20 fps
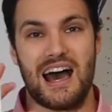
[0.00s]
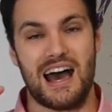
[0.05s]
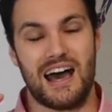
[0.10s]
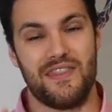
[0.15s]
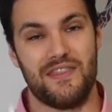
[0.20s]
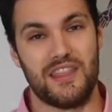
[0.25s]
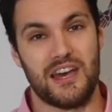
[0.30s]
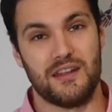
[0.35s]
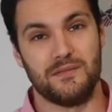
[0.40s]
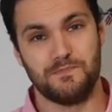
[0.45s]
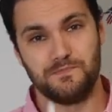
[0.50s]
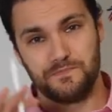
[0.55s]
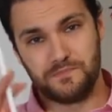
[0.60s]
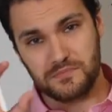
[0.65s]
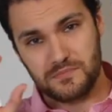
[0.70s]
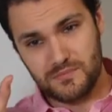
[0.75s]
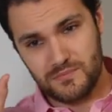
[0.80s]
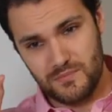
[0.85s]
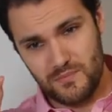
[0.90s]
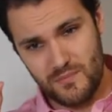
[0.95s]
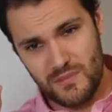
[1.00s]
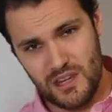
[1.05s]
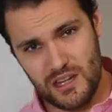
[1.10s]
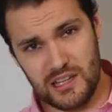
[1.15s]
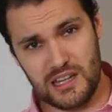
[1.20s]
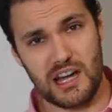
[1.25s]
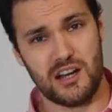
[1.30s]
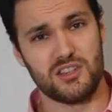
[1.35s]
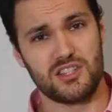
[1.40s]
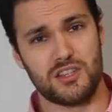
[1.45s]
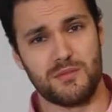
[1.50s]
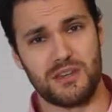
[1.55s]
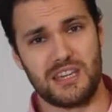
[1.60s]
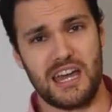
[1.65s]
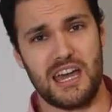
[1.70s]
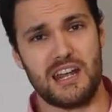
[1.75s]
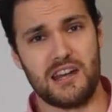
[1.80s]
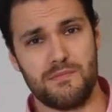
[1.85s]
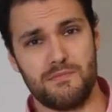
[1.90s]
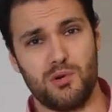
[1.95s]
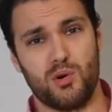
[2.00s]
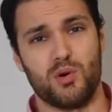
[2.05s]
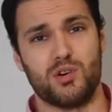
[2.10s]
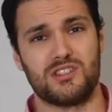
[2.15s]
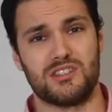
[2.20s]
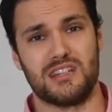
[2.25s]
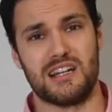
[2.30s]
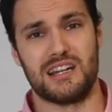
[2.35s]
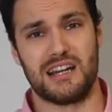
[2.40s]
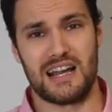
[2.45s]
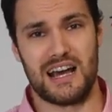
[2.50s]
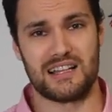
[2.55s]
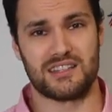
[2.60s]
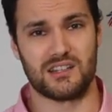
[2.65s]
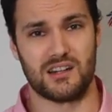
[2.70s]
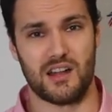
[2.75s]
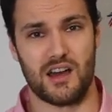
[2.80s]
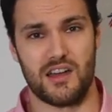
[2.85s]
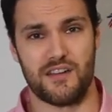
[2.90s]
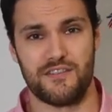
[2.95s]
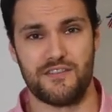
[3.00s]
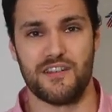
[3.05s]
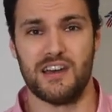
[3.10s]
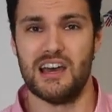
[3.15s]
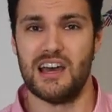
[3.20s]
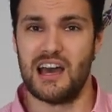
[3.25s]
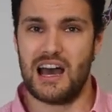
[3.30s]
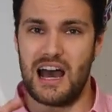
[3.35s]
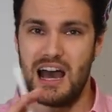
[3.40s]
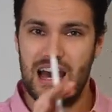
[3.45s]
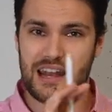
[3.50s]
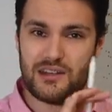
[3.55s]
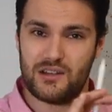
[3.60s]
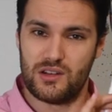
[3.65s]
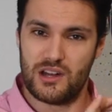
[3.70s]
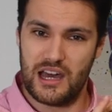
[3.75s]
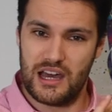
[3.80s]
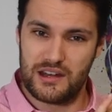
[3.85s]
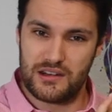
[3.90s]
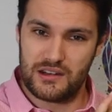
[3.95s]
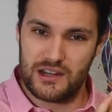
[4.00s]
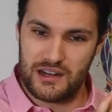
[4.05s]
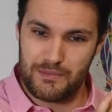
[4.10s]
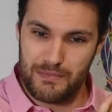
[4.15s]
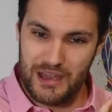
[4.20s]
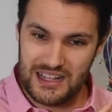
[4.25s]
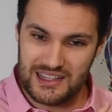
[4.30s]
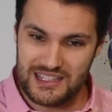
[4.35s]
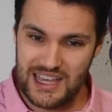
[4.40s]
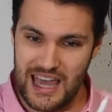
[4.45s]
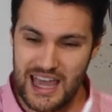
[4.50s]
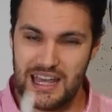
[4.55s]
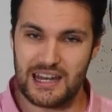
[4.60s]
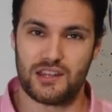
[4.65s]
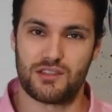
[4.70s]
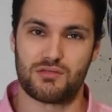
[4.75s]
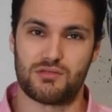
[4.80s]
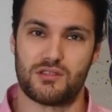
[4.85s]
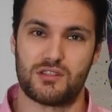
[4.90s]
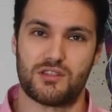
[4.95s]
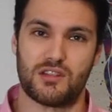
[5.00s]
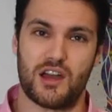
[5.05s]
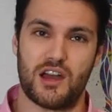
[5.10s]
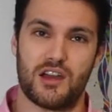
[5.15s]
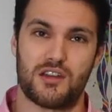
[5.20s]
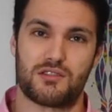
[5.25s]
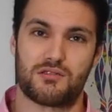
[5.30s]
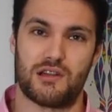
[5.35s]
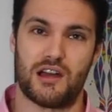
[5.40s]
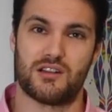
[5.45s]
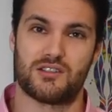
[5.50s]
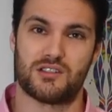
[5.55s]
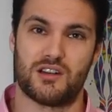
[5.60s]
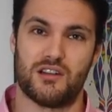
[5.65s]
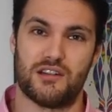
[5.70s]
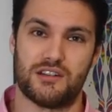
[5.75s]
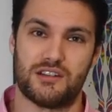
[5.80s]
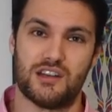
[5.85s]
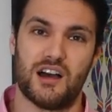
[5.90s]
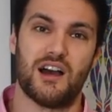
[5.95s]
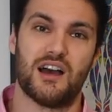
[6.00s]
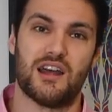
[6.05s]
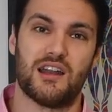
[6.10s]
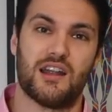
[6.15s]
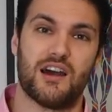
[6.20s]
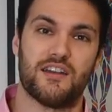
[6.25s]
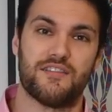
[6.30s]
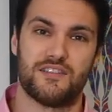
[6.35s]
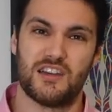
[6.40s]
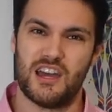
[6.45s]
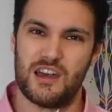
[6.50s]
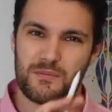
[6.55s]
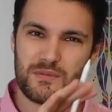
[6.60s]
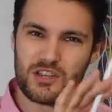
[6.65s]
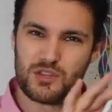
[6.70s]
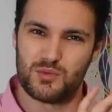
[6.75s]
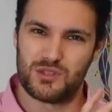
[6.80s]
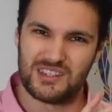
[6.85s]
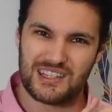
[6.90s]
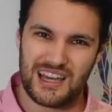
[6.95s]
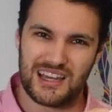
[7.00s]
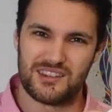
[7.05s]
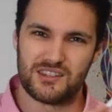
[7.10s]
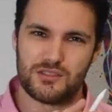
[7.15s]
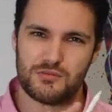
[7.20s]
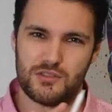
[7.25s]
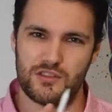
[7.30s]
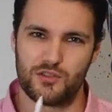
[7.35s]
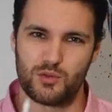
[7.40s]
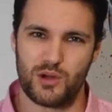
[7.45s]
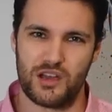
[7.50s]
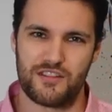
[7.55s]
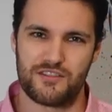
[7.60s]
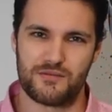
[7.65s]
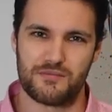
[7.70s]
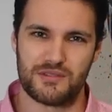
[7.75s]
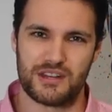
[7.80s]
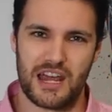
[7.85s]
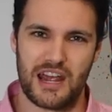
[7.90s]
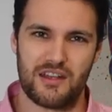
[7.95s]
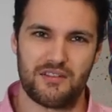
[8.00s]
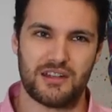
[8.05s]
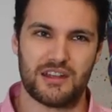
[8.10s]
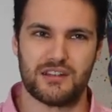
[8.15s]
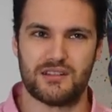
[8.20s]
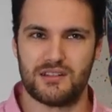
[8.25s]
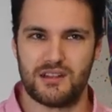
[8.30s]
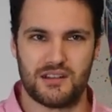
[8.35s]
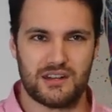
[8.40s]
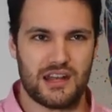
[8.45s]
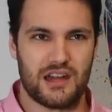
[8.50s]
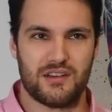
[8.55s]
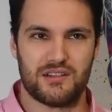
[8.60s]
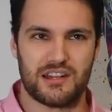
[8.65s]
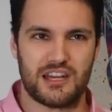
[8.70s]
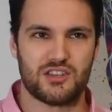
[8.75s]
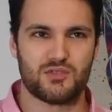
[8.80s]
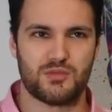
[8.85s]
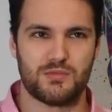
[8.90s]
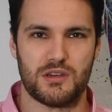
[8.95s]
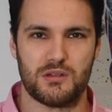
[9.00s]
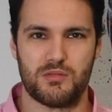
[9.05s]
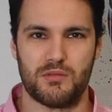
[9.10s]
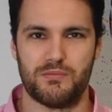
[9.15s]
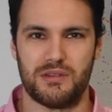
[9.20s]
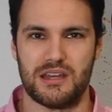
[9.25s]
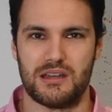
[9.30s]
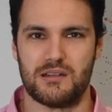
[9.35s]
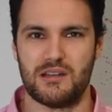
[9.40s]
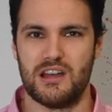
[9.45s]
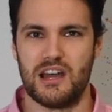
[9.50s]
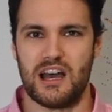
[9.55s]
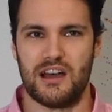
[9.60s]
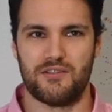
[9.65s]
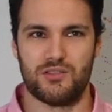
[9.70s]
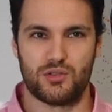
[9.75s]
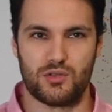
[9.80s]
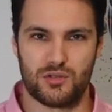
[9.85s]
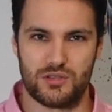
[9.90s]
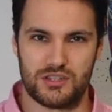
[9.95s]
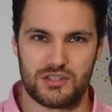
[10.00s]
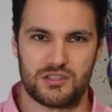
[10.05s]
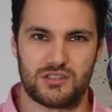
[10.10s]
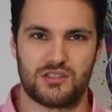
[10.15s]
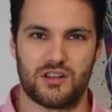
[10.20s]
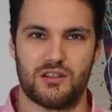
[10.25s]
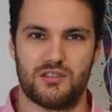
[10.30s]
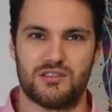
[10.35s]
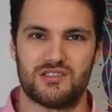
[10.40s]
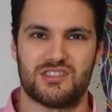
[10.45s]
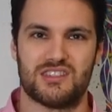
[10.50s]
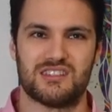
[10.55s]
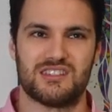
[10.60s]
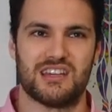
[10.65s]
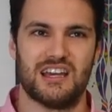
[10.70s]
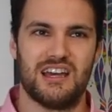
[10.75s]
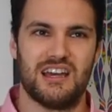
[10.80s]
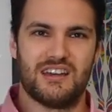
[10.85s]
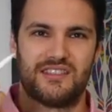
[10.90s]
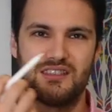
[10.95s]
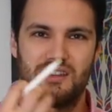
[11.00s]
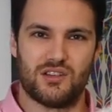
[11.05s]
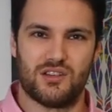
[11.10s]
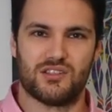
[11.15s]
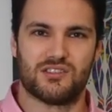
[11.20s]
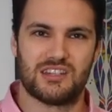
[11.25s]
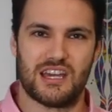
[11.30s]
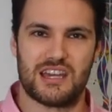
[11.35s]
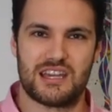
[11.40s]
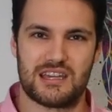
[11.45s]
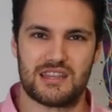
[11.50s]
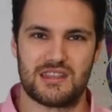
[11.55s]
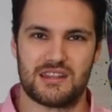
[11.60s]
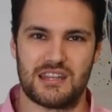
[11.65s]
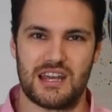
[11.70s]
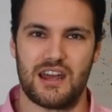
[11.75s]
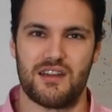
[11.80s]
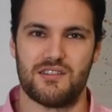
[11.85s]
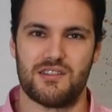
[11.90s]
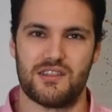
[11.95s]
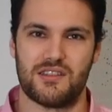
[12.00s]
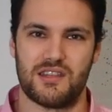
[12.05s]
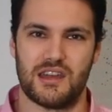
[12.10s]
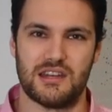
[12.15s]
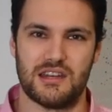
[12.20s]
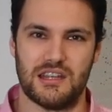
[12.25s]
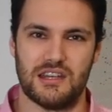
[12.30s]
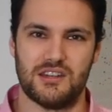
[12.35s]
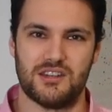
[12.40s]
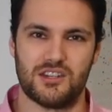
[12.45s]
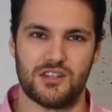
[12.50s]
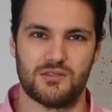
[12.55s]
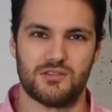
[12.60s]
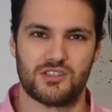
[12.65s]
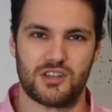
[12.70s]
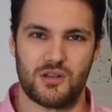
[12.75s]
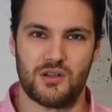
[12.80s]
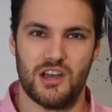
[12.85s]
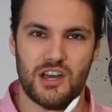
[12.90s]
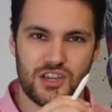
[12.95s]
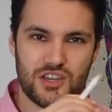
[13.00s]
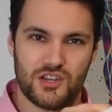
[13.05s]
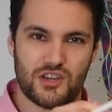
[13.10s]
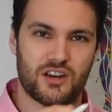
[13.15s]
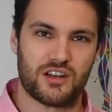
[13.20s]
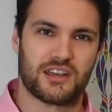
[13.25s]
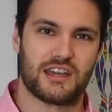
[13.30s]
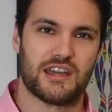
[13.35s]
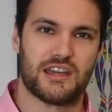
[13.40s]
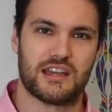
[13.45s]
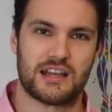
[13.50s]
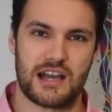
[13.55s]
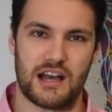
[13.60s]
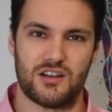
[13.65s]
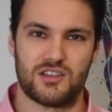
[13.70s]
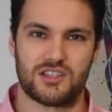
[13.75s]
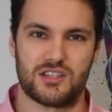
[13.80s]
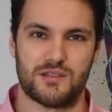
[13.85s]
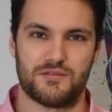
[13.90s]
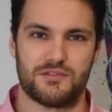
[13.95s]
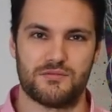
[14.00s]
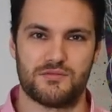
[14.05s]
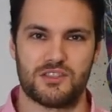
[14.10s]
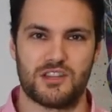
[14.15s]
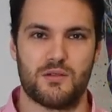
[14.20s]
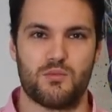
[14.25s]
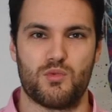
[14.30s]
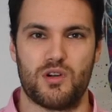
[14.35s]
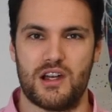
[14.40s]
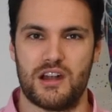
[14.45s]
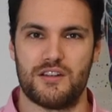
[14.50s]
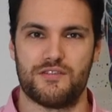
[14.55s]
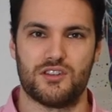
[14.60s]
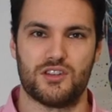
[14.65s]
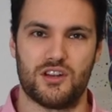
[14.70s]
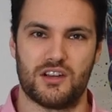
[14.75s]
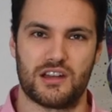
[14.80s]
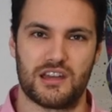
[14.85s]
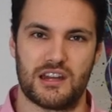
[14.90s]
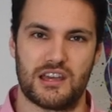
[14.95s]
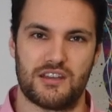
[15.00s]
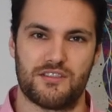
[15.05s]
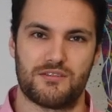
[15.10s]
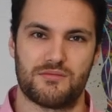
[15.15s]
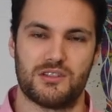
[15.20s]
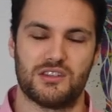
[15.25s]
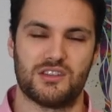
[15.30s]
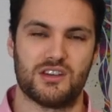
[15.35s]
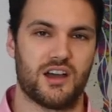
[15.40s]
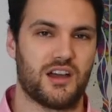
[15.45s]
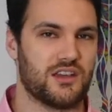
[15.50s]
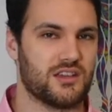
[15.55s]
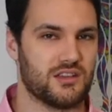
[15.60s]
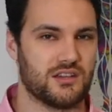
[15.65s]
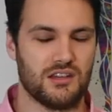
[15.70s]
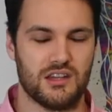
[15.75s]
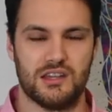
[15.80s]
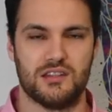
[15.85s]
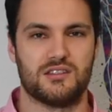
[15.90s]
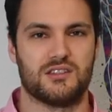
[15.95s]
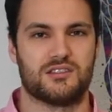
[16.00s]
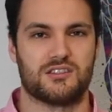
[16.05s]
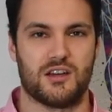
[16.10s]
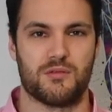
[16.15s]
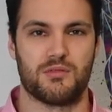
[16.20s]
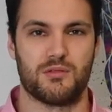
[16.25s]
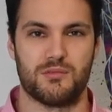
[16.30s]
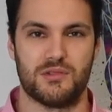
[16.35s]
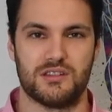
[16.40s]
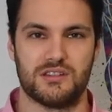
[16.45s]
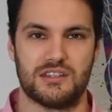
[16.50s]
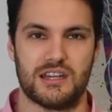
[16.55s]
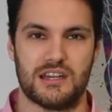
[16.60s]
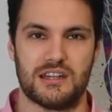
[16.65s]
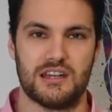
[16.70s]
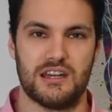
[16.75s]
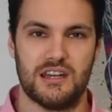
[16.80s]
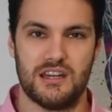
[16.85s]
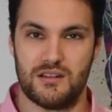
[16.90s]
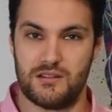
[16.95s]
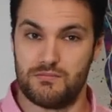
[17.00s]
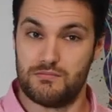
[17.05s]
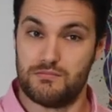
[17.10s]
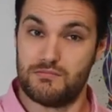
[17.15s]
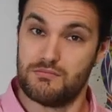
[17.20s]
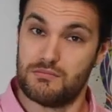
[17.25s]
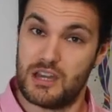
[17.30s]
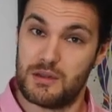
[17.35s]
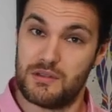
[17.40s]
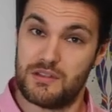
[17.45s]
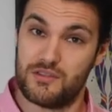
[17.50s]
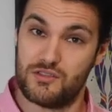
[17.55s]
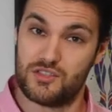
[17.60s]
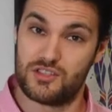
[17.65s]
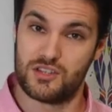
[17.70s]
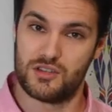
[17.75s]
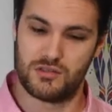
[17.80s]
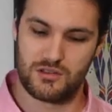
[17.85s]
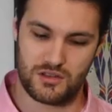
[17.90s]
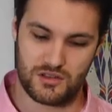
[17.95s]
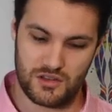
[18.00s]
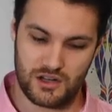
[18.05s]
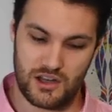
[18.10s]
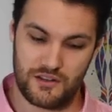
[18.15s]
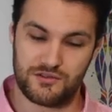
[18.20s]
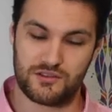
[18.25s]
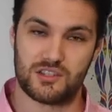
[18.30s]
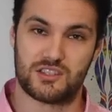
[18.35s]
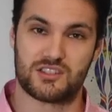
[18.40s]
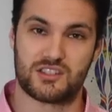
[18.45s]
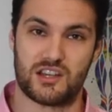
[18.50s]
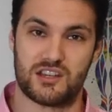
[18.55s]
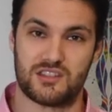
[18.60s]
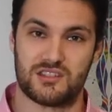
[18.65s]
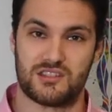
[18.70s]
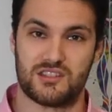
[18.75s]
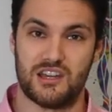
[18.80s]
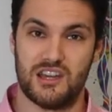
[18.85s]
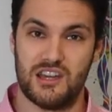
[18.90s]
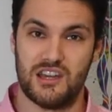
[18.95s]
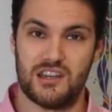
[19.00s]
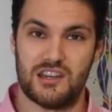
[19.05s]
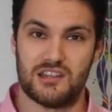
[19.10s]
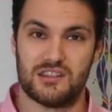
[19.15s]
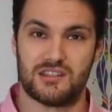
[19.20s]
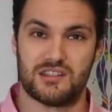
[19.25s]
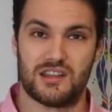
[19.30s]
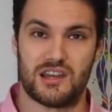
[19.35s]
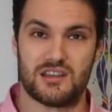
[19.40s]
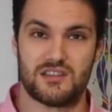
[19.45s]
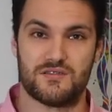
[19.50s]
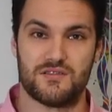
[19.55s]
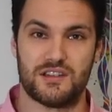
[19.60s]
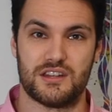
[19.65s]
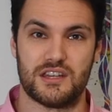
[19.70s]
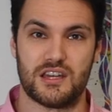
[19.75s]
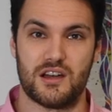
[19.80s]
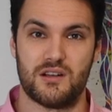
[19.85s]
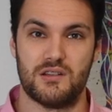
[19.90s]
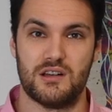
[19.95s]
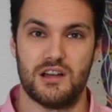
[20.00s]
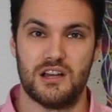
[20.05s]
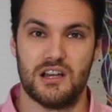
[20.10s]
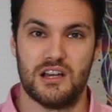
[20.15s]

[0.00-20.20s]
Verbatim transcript: And then calcium again important in latter life and, and maintaining through the diet throughout our entire life because we tend to move away from dairy and, and, nowadays with people being having all these intolerances they're not taking the dairy that they need to so you've got to get your calcium from somewhere and if you're not getting it from the diet you need to supplement it maybe even sooner than I've discussed in today's video.